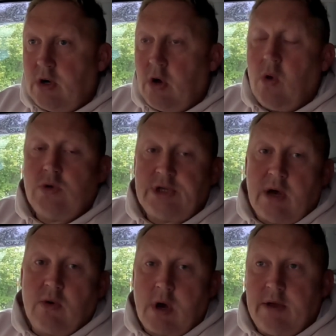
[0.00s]

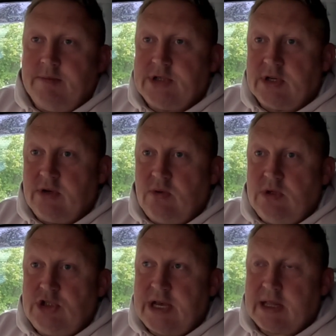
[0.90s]
also got him
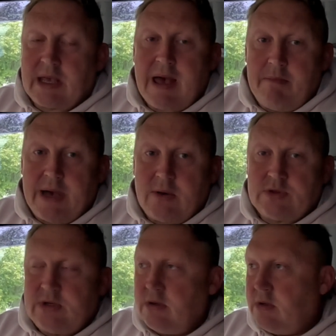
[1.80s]
to check the cam
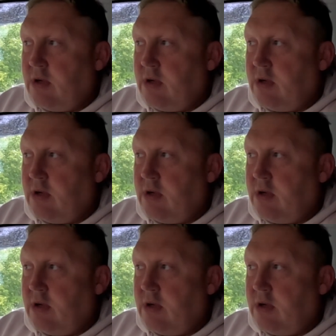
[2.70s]
belt